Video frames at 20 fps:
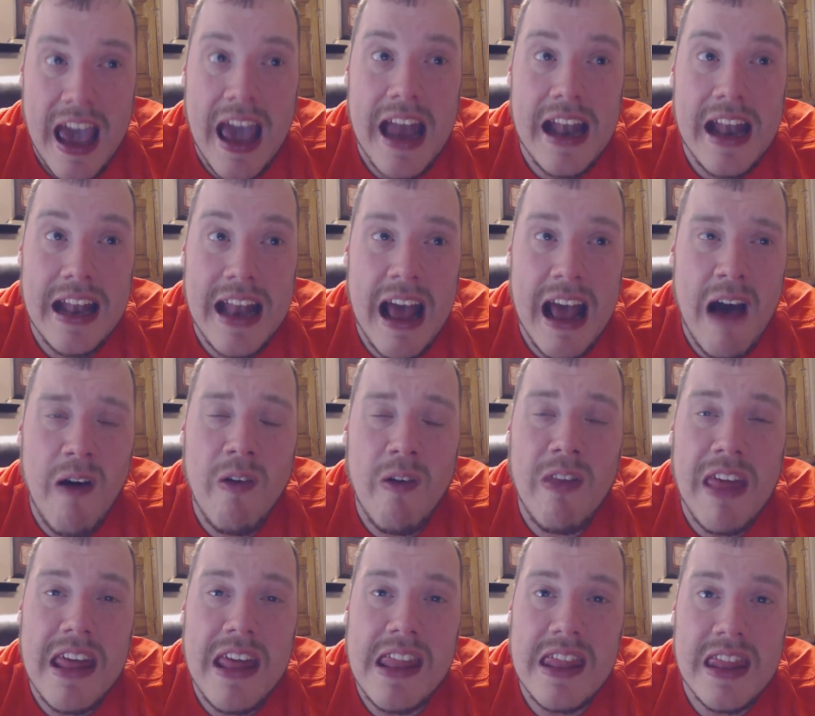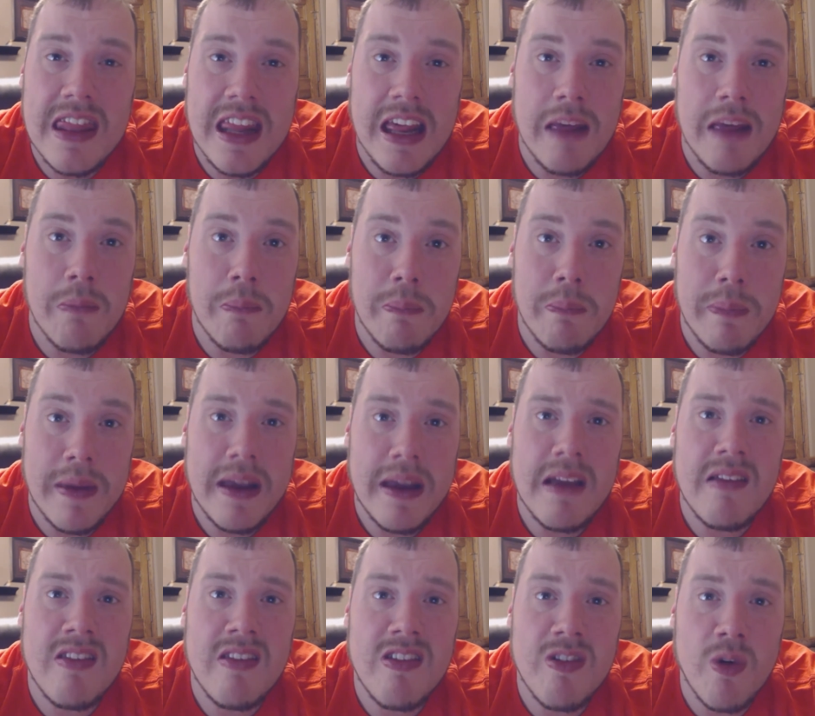And now that the
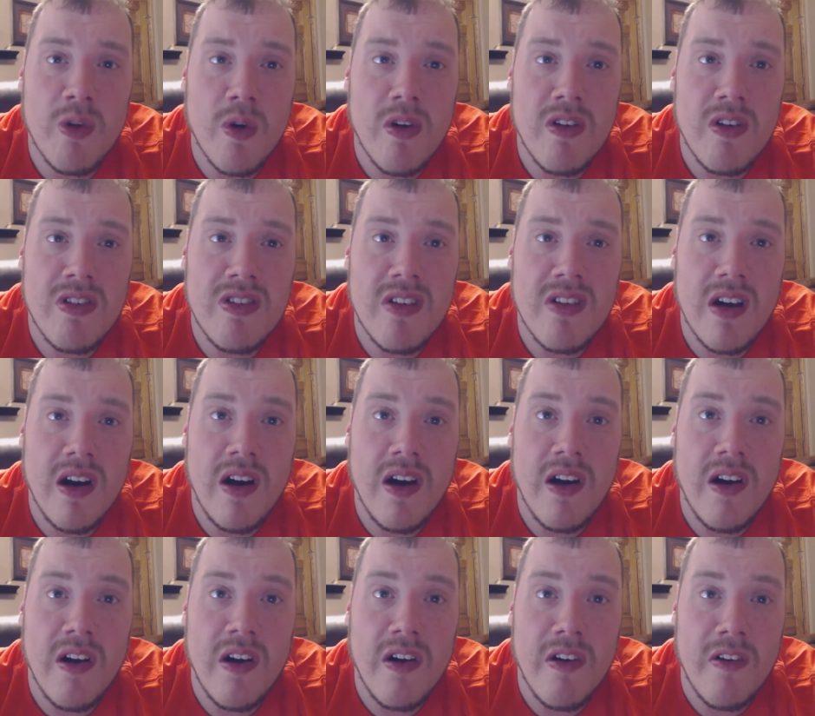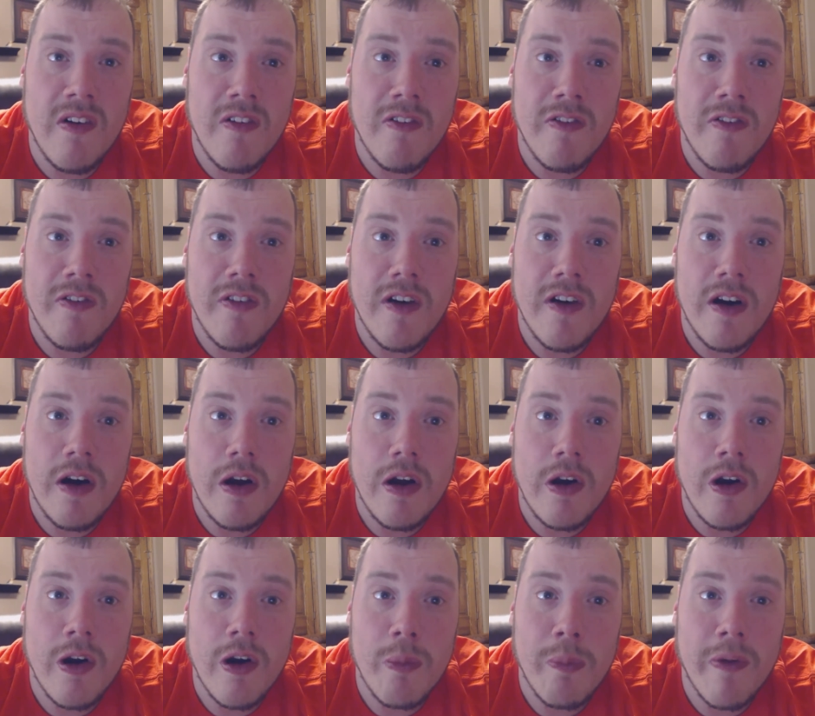biggest source of
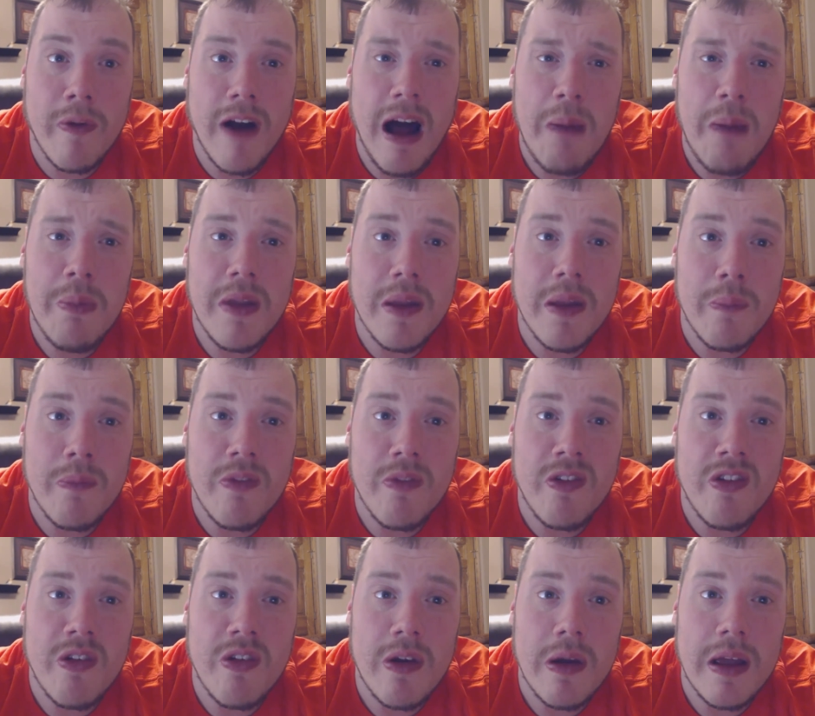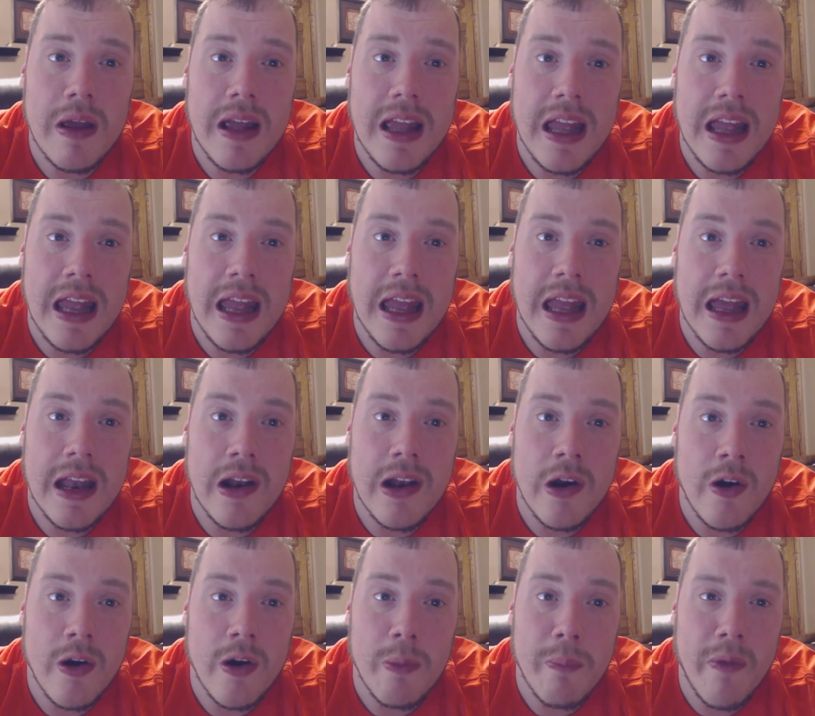her problems in
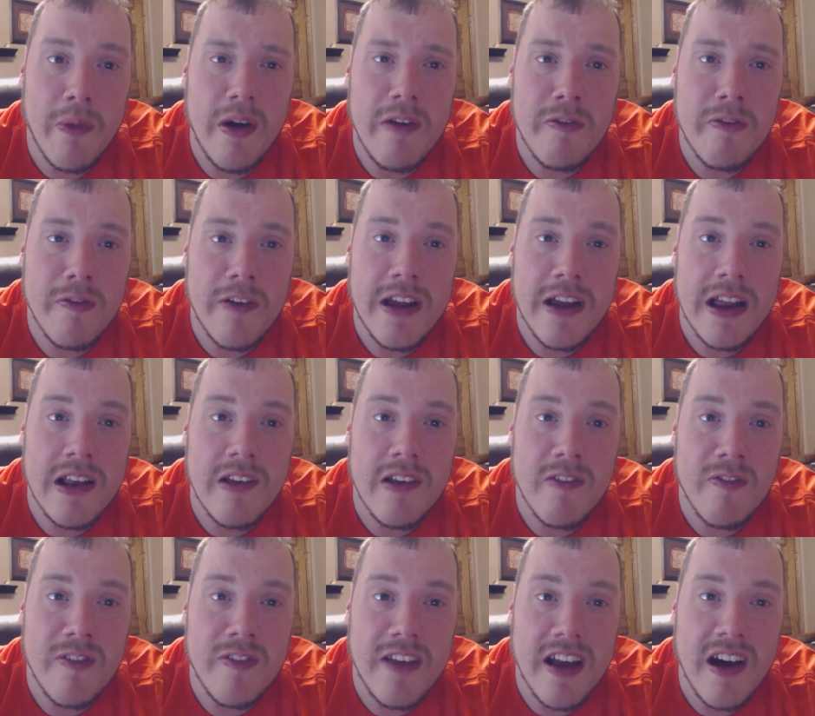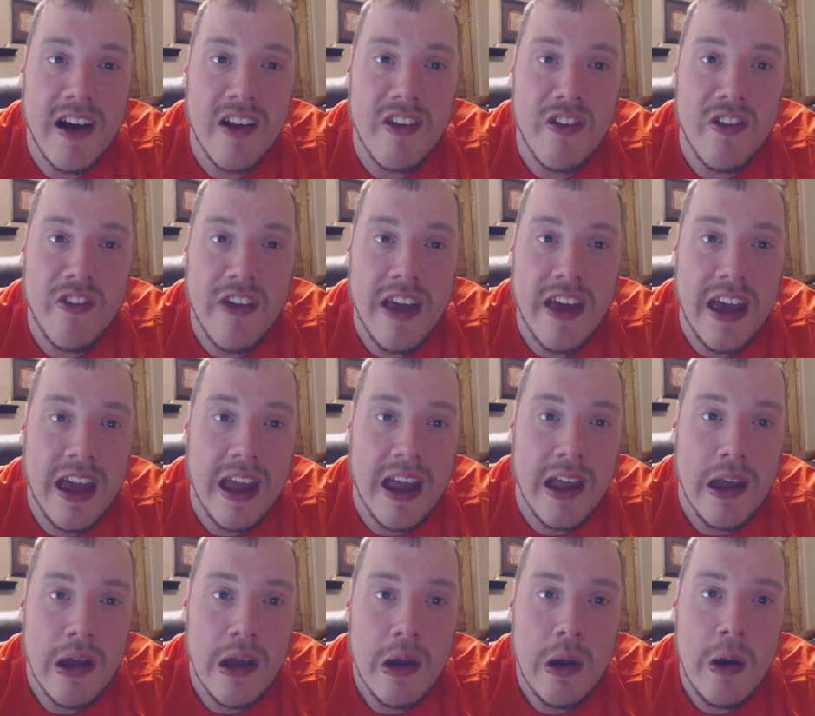her boyfriend,
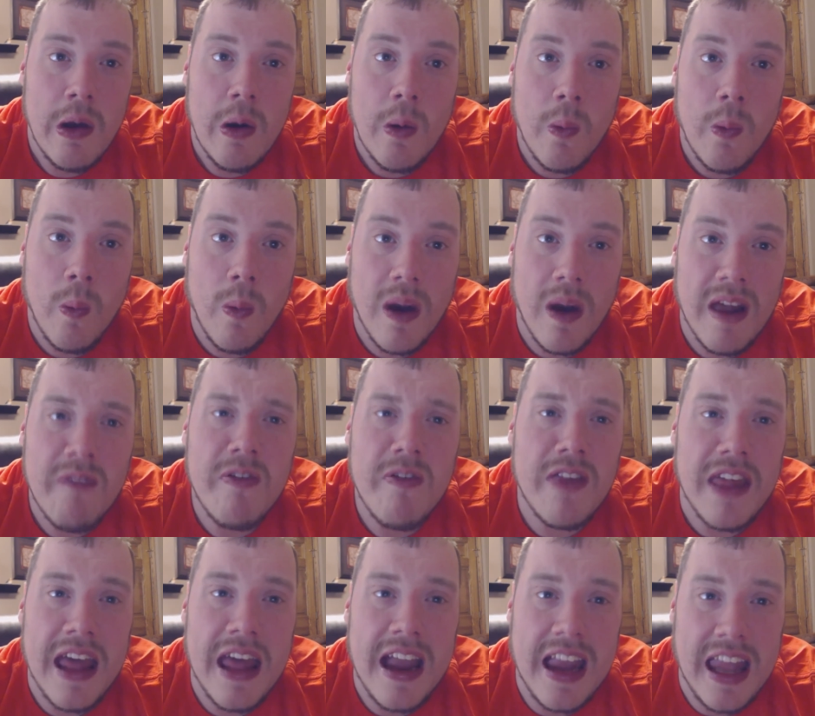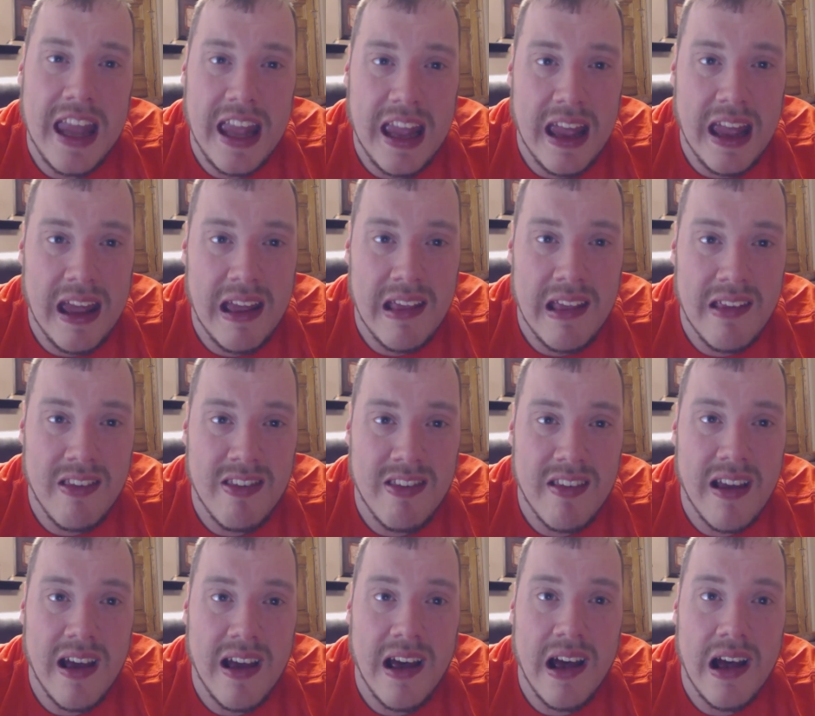fiance, whatever the heck he
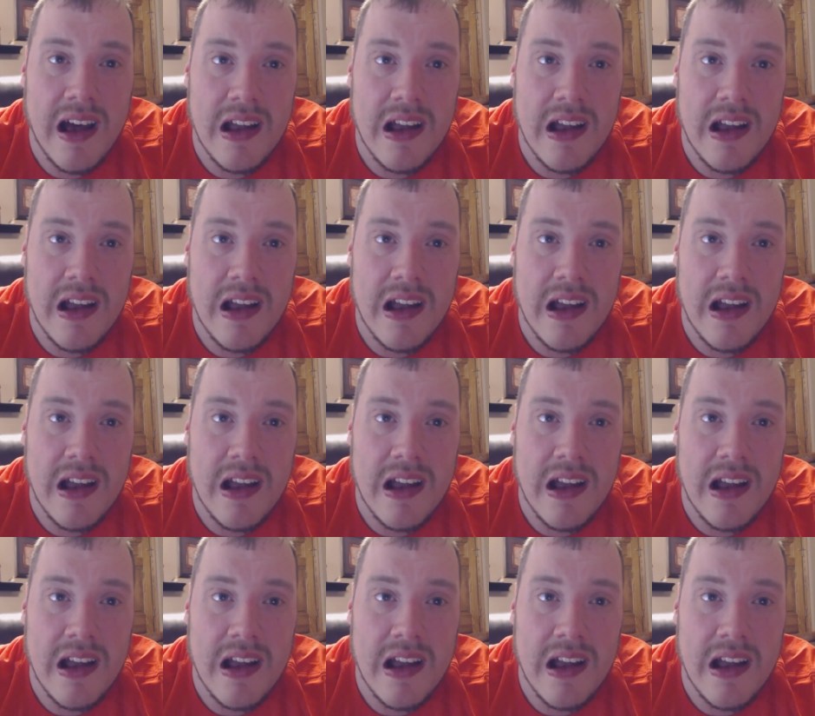is,